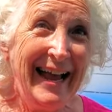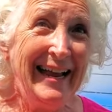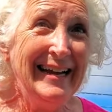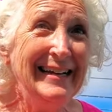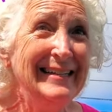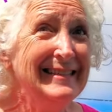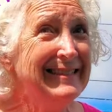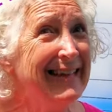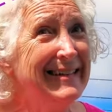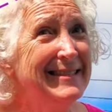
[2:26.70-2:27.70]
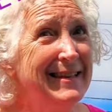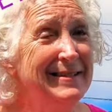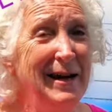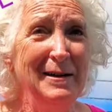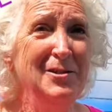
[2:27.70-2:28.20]
And that's uh,
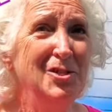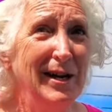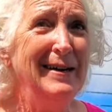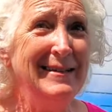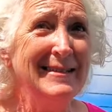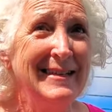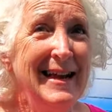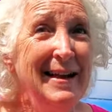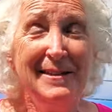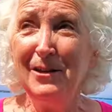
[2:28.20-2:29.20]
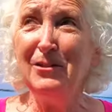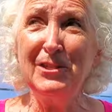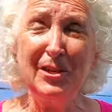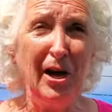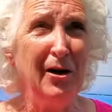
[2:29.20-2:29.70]
unjust. Years
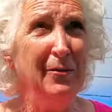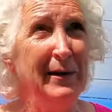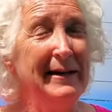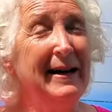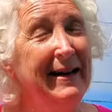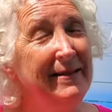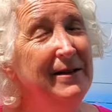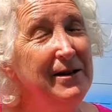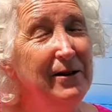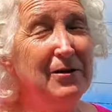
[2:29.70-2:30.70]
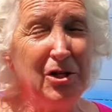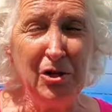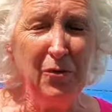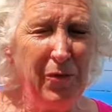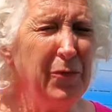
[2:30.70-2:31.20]
ago, in, in the year
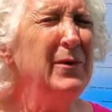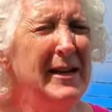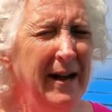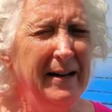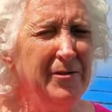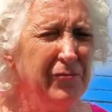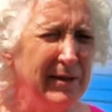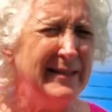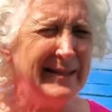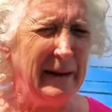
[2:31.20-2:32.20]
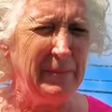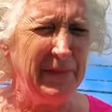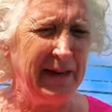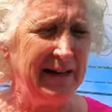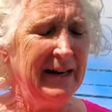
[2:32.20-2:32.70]
two, three hundred
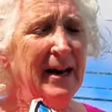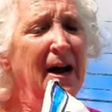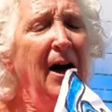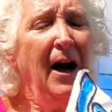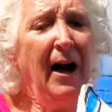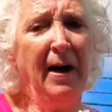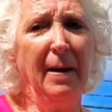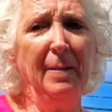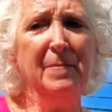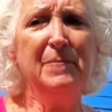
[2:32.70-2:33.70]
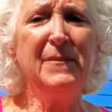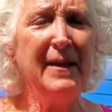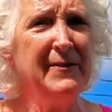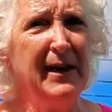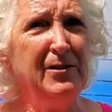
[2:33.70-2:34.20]
something, um,
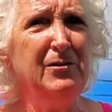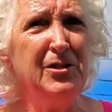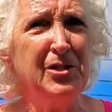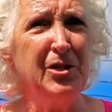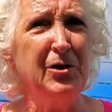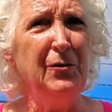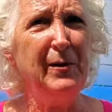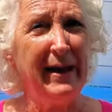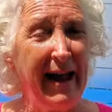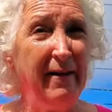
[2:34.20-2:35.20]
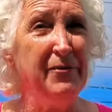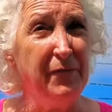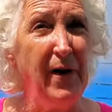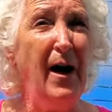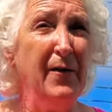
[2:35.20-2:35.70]
they used to have the
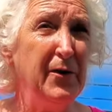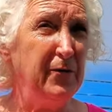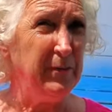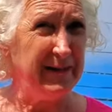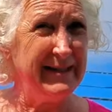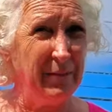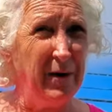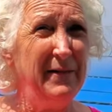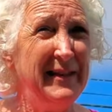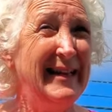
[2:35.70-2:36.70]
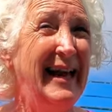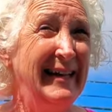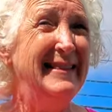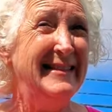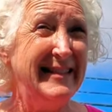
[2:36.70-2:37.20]
father was the one that
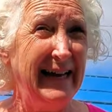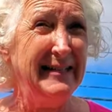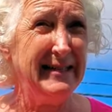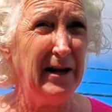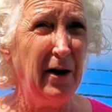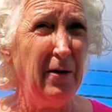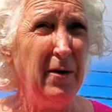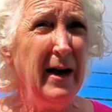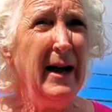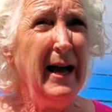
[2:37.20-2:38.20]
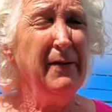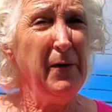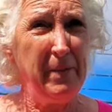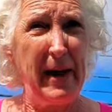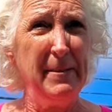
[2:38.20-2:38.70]
had to say so if
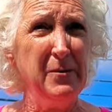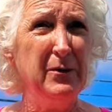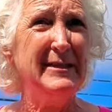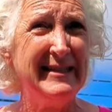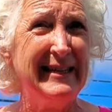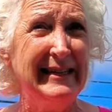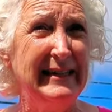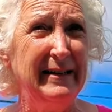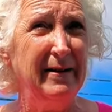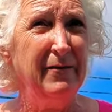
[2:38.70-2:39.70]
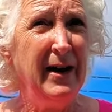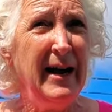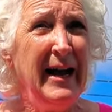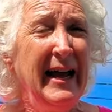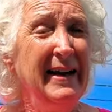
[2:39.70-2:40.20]
a baby was to live.
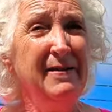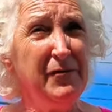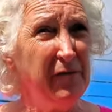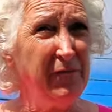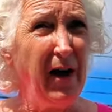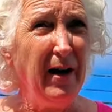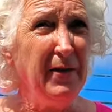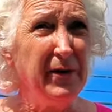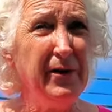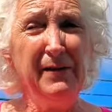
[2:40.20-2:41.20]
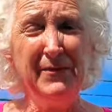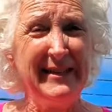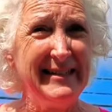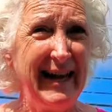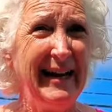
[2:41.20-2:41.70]
And if the father, if the
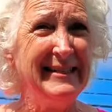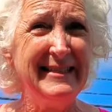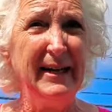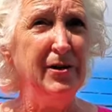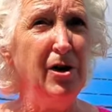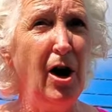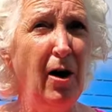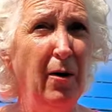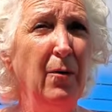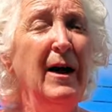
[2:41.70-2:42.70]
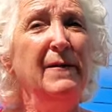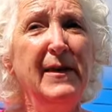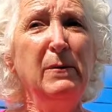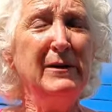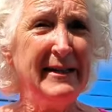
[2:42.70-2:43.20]
dad said no,
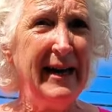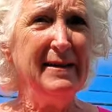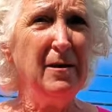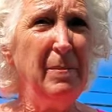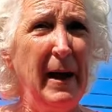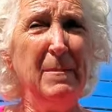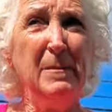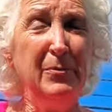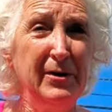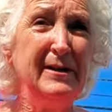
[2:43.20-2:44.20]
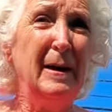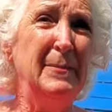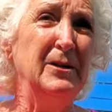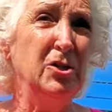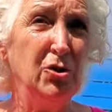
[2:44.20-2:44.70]
they would take the baby and put it up
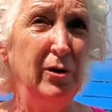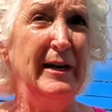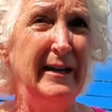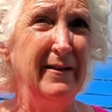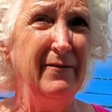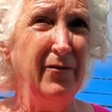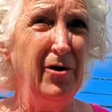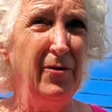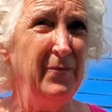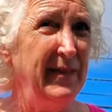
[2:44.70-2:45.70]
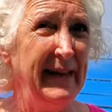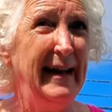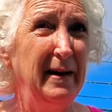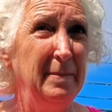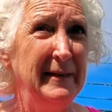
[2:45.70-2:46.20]
in a tree for the
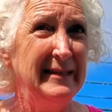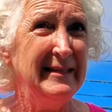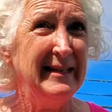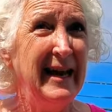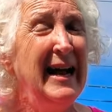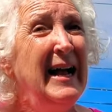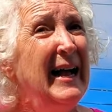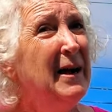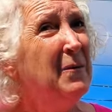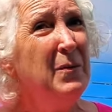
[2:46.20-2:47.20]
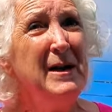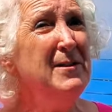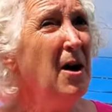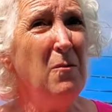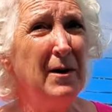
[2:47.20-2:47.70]
elements. We
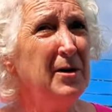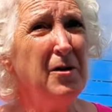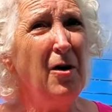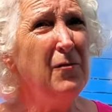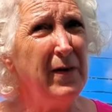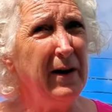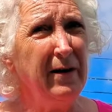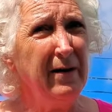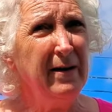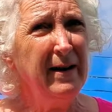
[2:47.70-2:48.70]
don't want to go there.